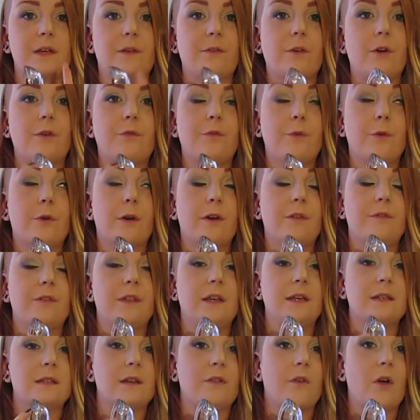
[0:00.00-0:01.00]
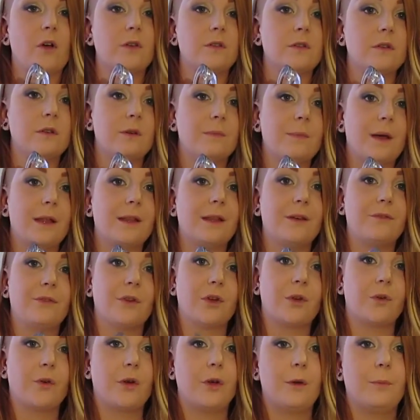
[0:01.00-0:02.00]
I've got four of these. I've got two in my
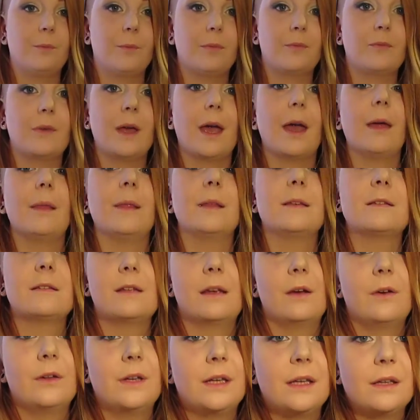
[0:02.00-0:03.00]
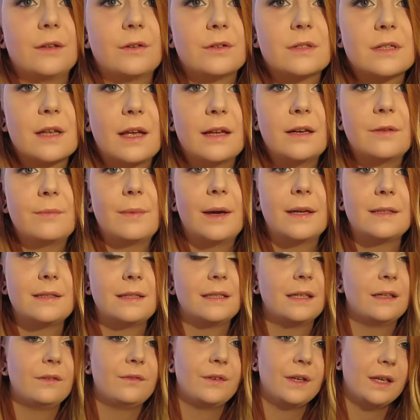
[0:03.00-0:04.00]
living room that sit on either side of my
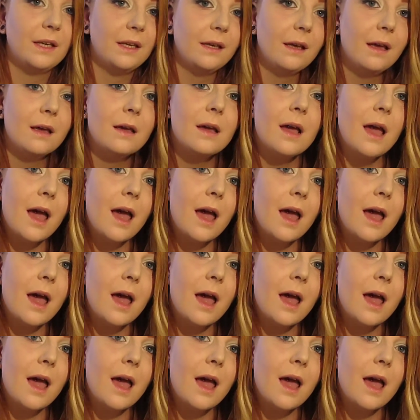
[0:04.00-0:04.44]
TV,